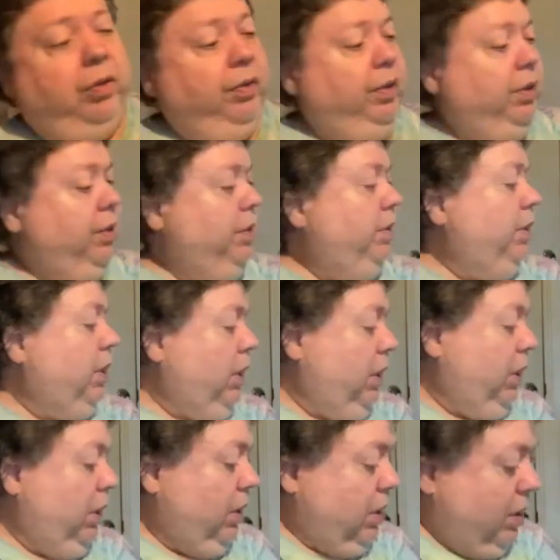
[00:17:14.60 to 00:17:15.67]
This is a
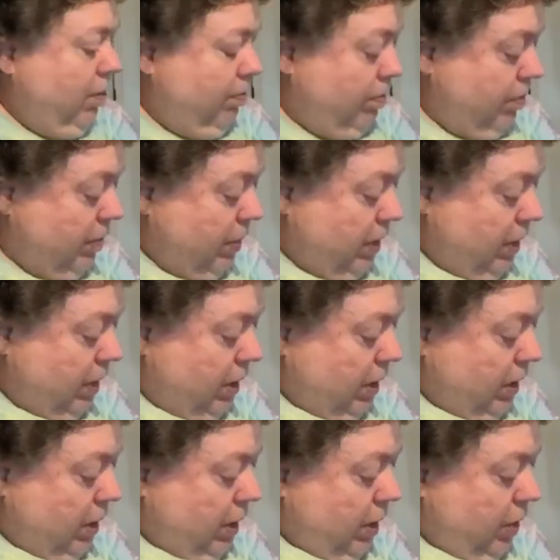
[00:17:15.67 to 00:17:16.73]

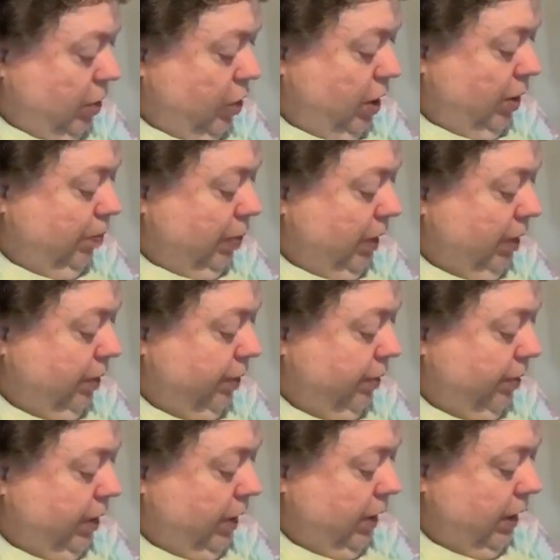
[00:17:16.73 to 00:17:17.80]

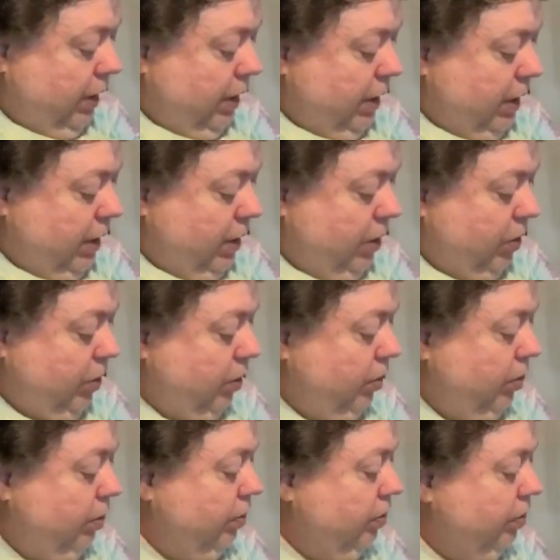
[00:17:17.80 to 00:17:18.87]

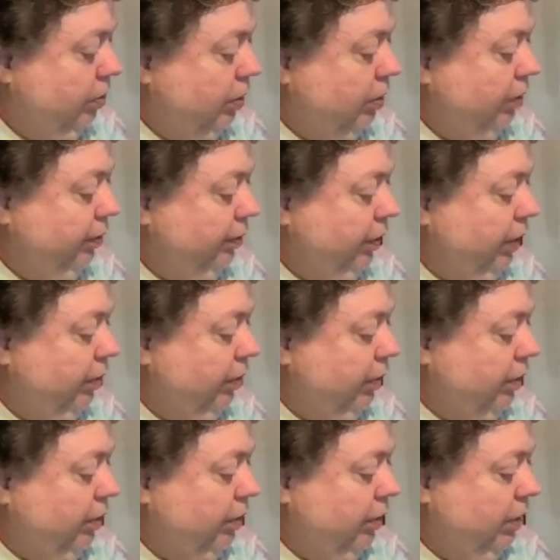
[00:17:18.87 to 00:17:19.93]
GP38-2. One of my
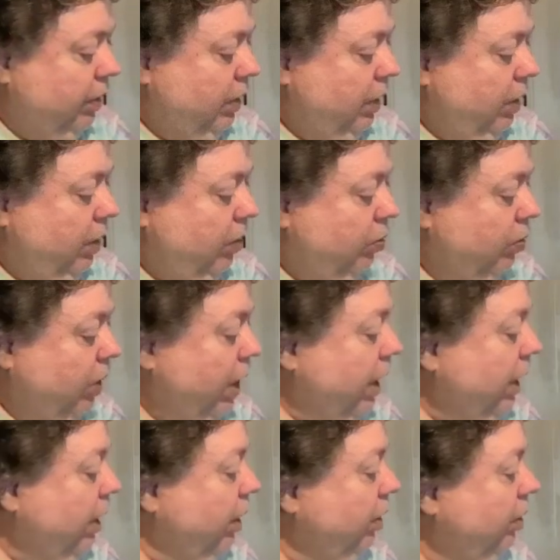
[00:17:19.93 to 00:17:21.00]
favorites.
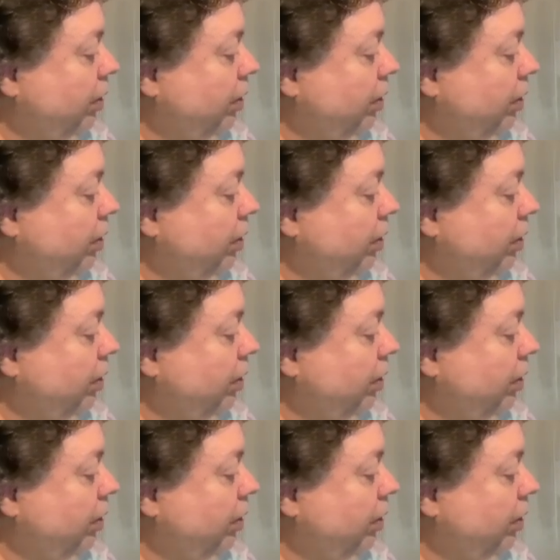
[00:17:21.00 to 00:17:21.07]
Wow.